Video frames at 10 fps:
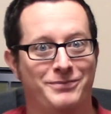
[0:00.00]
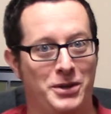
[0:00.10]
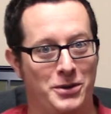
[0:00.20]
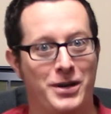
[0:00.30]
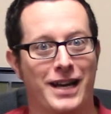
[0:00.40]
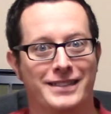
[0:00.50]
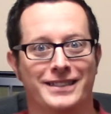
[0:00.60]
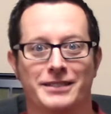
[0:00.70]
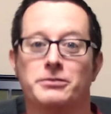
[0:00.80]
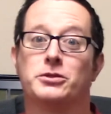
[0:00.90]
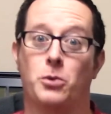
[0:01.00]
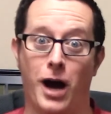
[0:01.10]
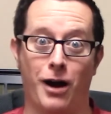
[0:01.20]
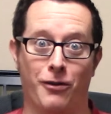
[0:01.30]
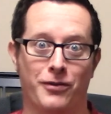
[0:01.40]
You guessed it,
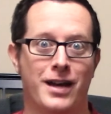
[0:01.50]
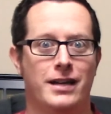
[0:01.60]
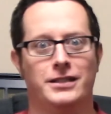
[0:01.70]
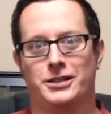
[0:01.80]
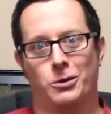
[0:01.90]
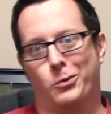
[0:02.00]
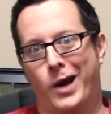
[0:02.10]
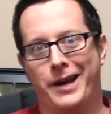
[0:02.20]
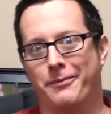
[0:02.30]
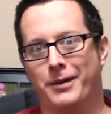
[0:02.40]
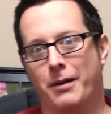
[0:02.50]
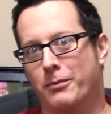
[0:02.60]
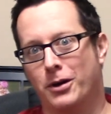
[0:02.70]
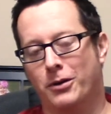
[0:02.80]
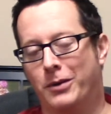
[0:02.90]
12. Just a random
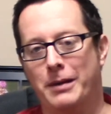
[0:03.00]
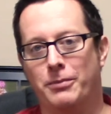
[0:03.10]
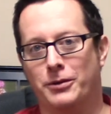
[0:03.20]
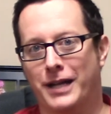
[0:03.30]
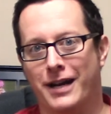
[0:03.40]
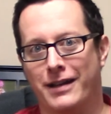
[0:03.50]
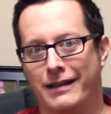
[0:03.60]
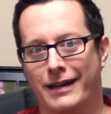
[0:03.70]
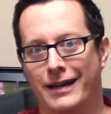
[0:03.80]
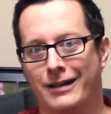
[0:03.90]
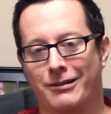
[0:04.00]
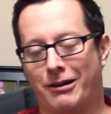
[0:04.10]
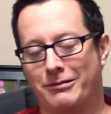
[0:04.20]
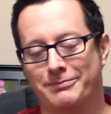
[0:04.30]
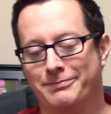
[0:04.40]
number we pulled out of the air
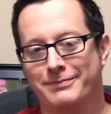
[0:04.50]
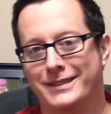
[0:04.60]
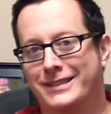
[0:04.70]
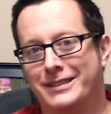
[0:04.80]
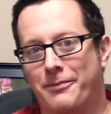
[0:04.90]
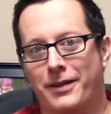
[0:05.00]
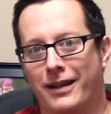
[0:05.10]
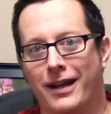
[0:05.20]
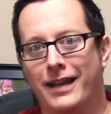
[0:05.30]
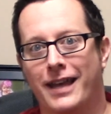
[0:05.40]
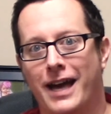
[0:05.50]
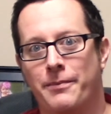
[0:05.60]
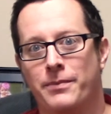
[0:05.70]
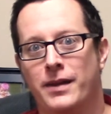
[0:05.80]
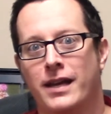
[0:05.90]
or something like
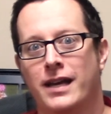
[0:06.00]
that.